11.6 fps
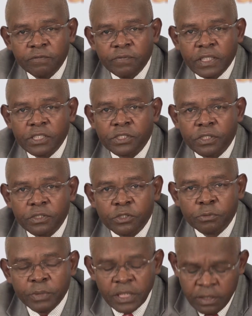inflation
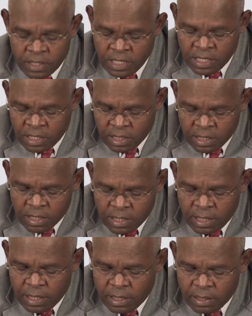to be.
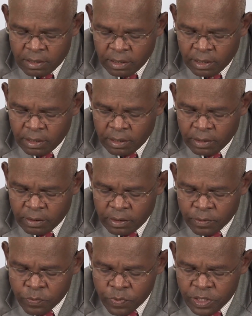And
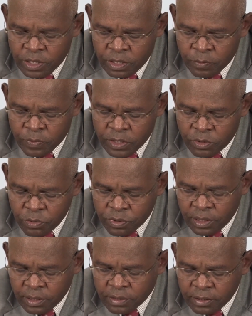we do
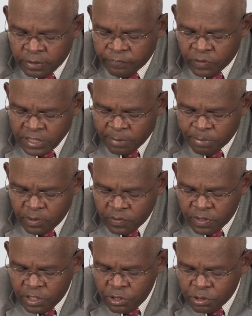think, for example,
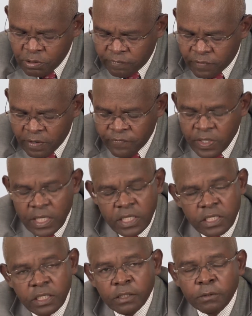on the issue of the
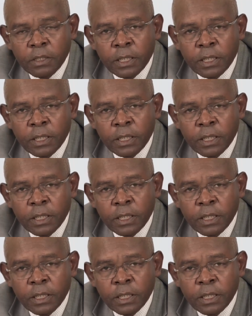VAT,